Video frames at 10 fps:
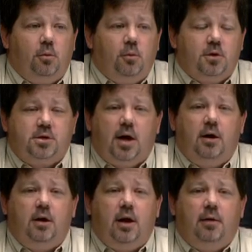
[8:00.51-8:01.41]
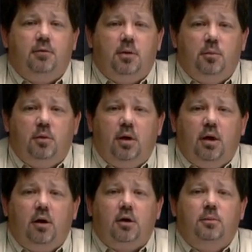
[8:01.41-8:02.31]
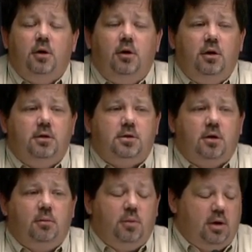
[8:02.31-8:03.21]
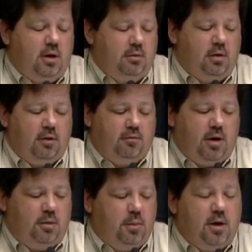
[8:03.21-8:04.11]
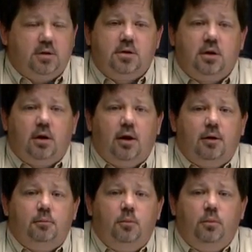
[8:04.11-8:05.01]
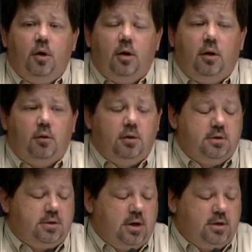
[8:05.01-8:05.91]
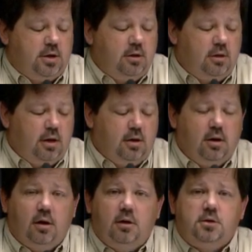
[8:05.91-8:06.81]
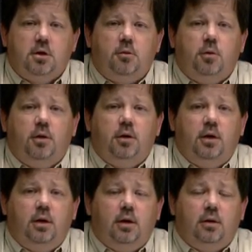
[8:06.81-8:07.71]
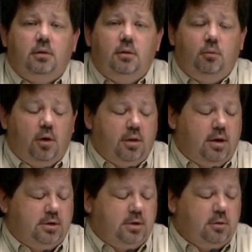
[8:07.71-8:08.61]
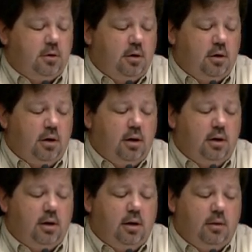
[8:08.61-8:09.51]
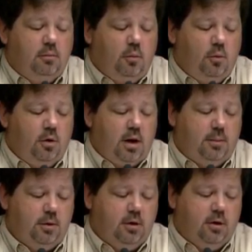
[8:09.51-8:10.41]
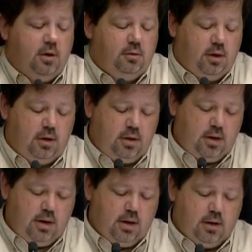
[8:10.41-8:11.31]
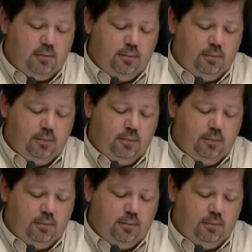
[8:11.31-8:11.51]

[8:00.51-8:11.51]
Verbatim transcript: we're excited to have them in our community. It's going to be a, a faith-based um, uh, organization that uh, is going to run the uh, run that store, and um, we're happy to note that the uh,